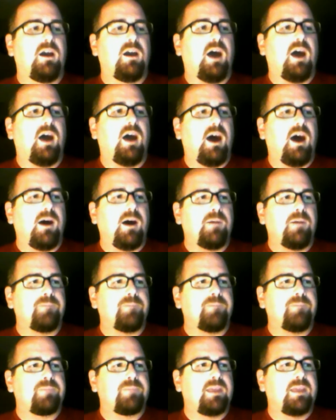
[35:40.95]

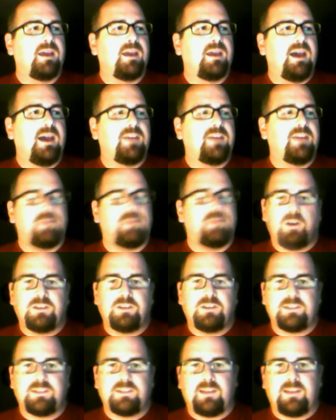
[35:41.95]
Um, as far as
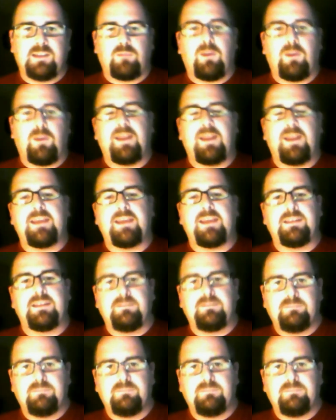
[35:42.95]
just like running it